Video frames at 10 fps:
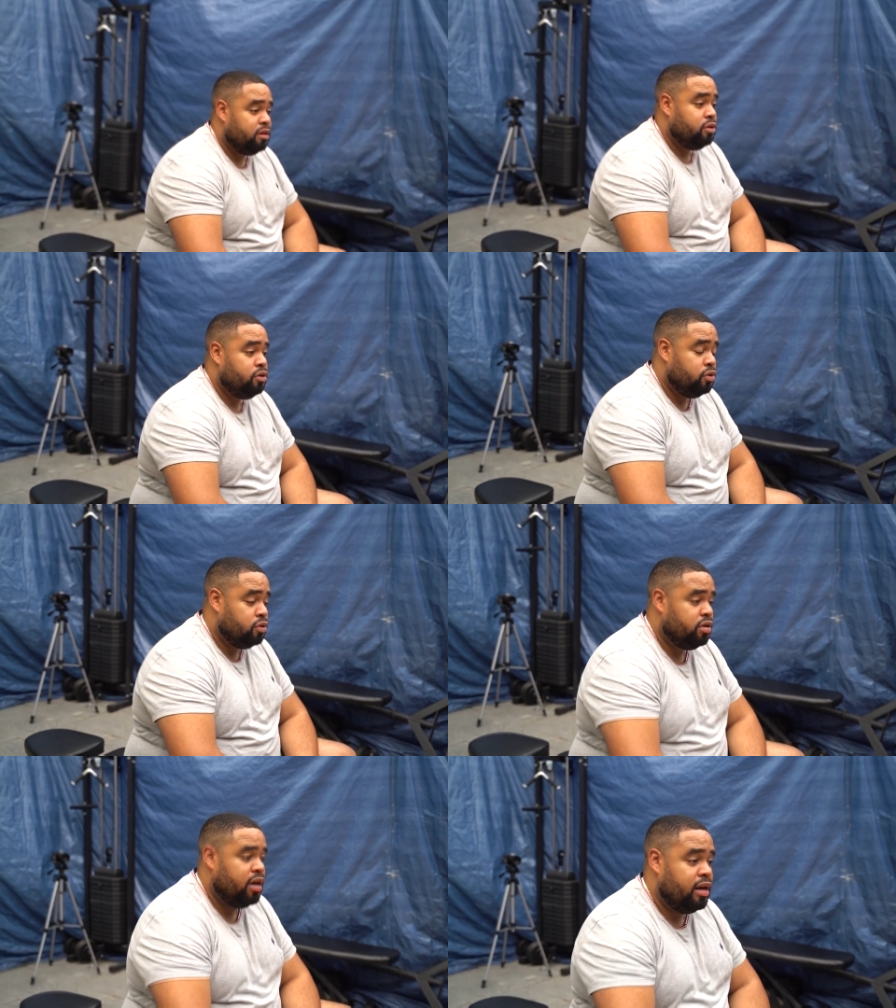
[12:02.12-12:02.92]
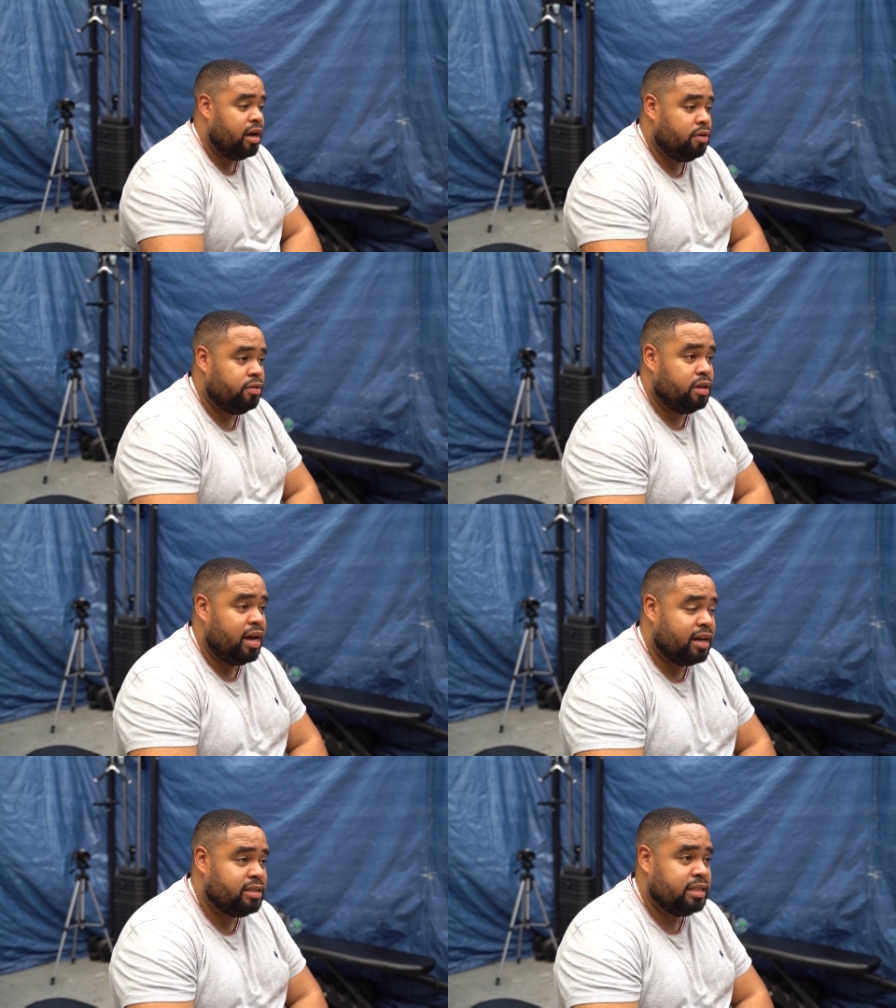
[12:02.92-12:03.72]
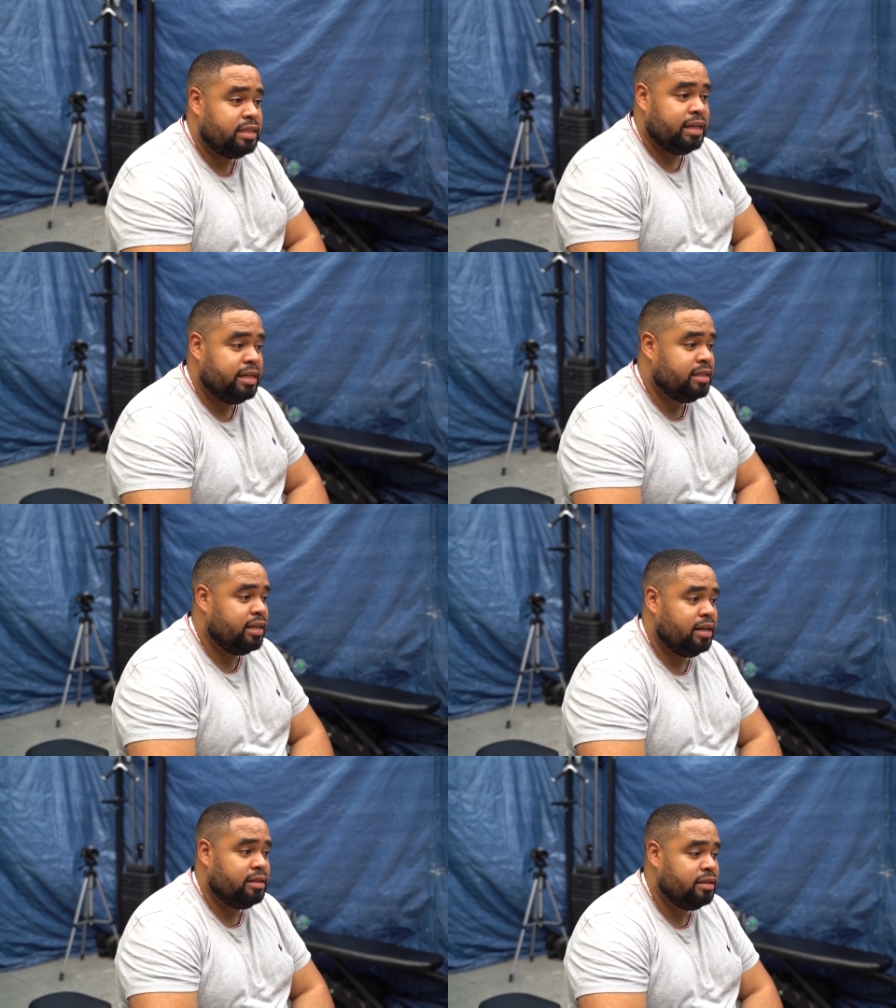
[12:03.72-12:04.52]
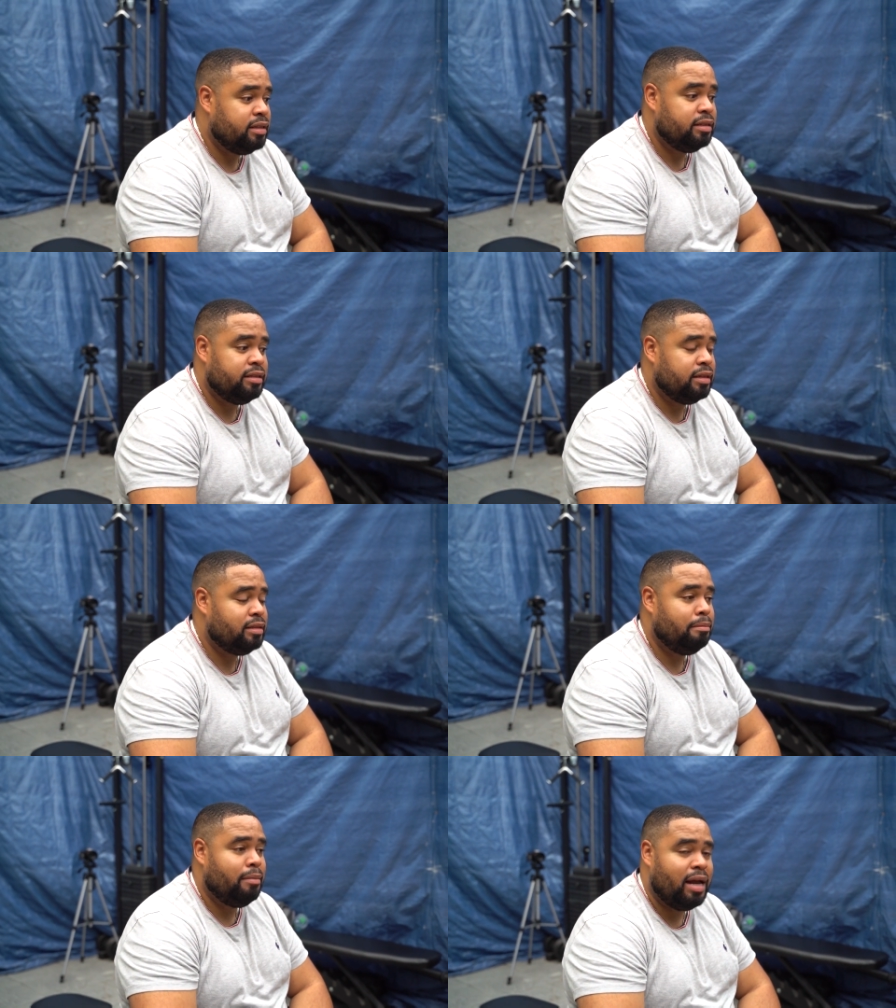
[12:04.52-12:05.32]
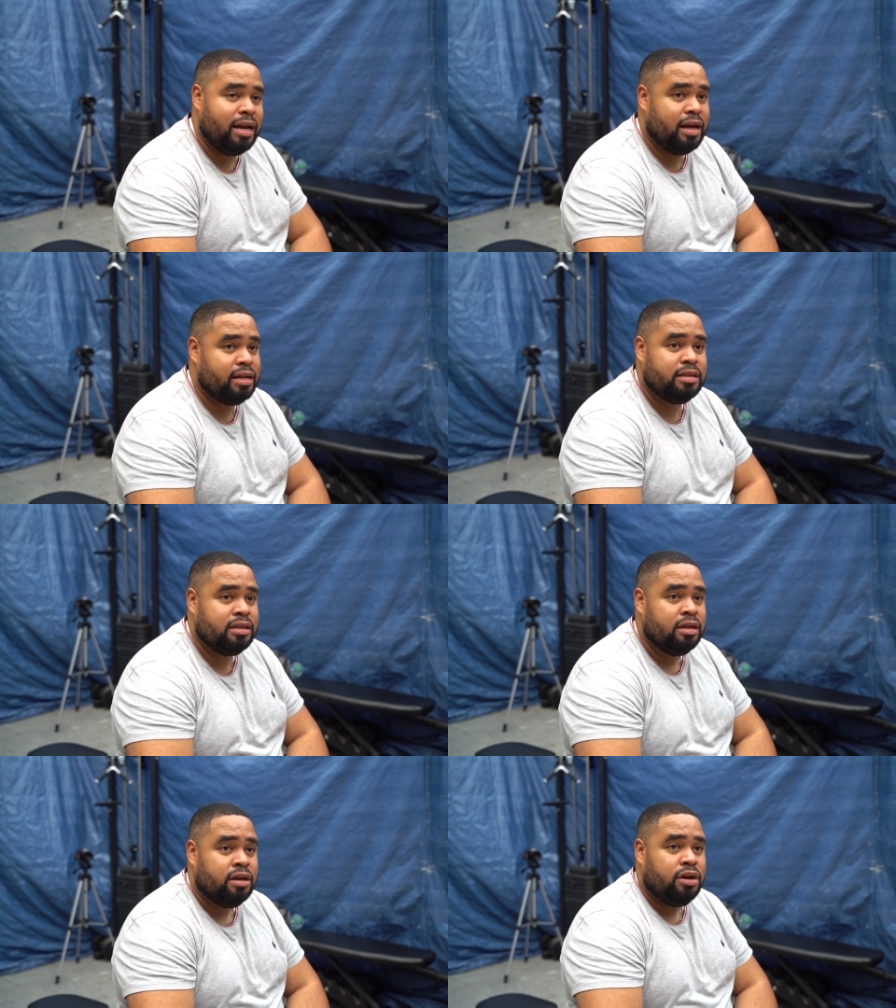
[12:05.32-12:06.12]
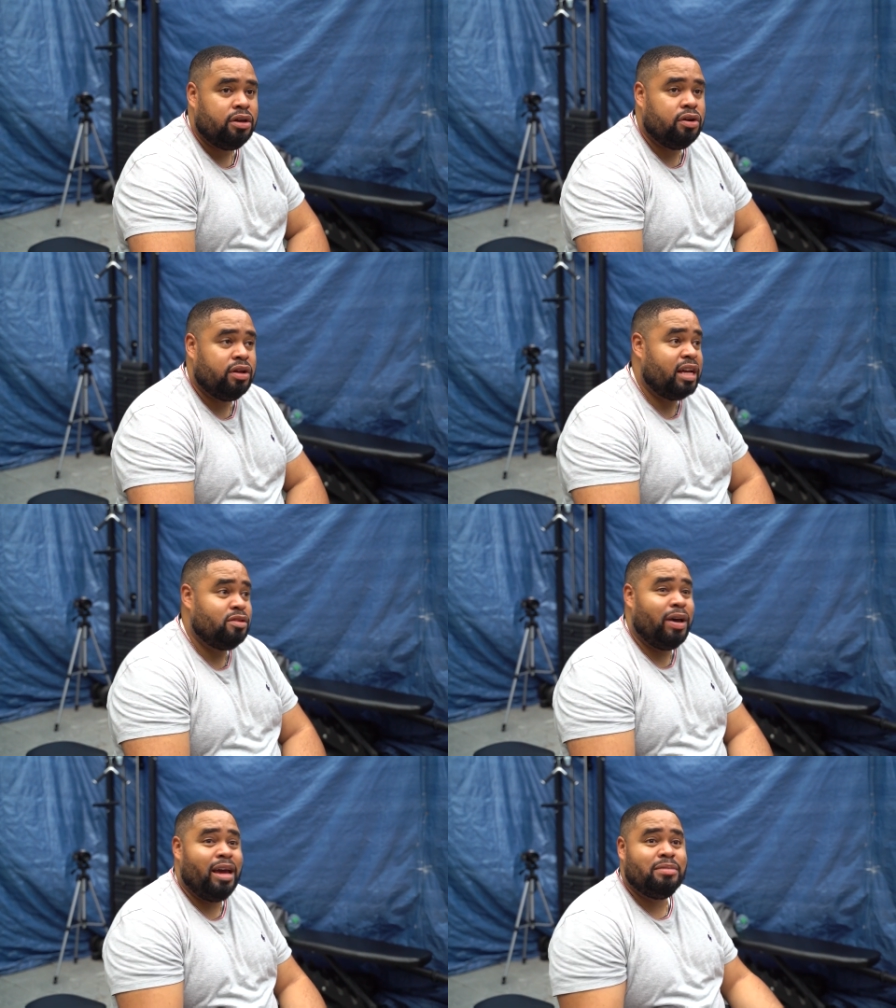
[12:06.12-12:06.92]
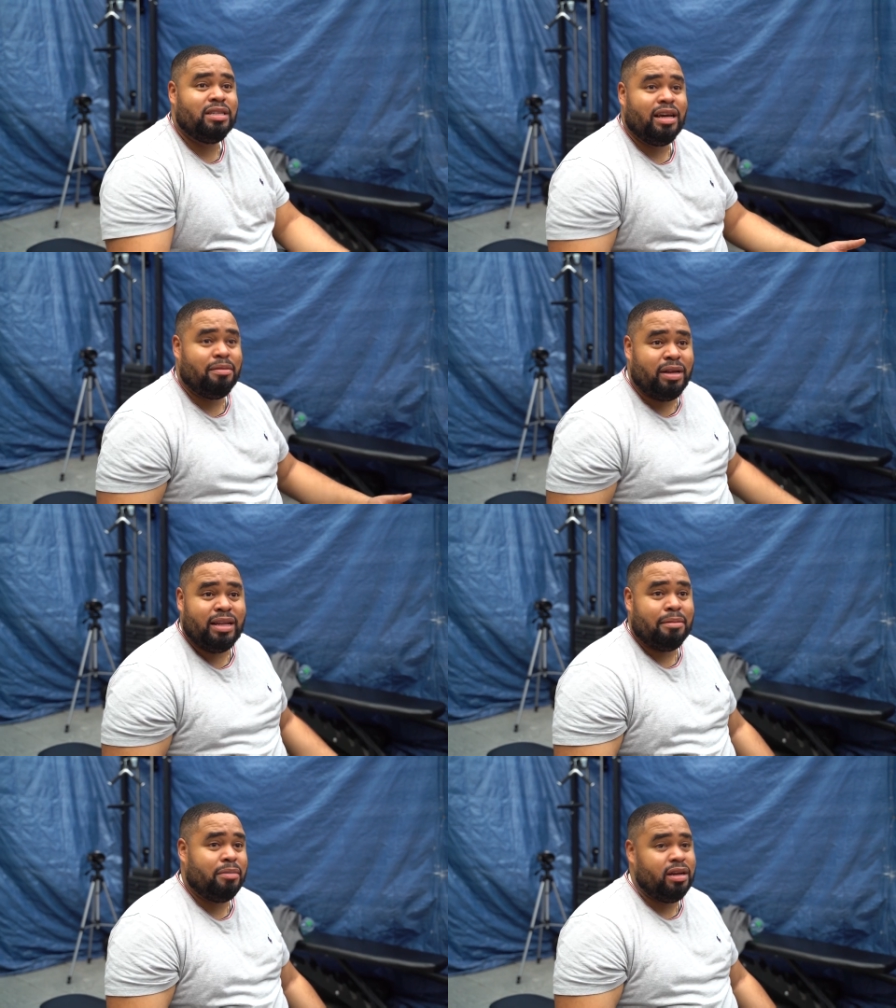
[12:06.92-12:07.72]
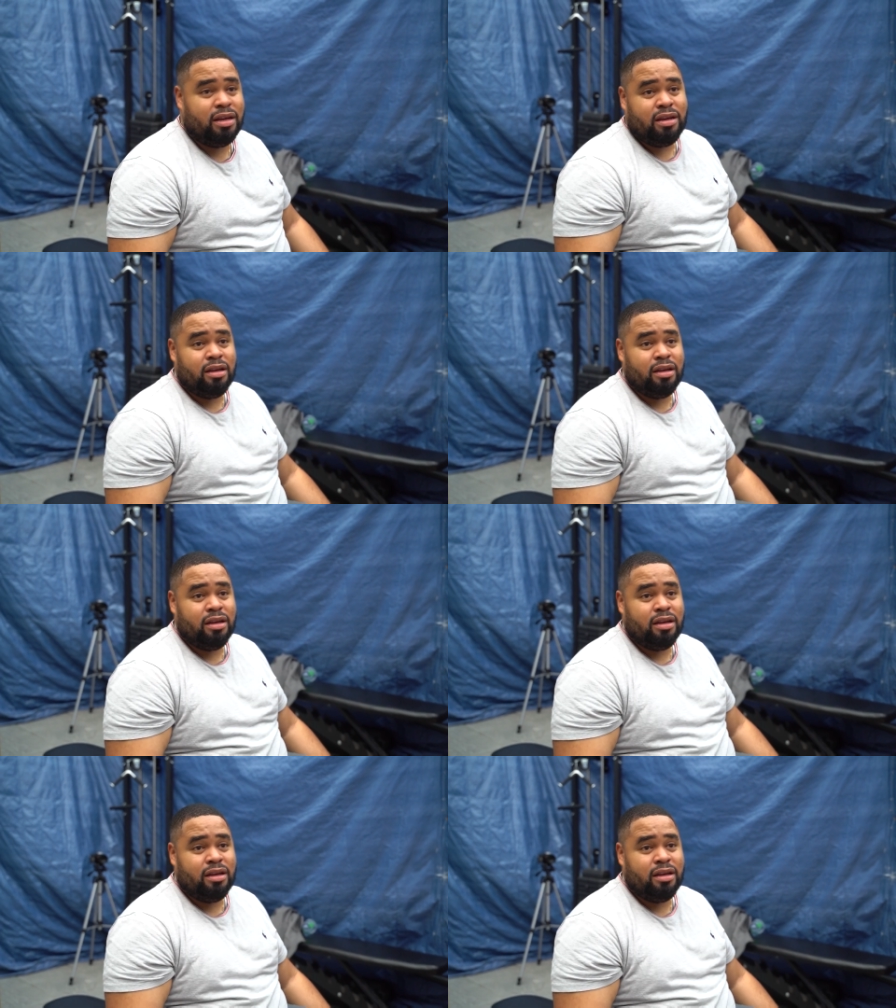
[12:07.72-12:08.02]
the youth and how their access to internet. It, it it's madness. Yeah. You know, that's where M T N made their money.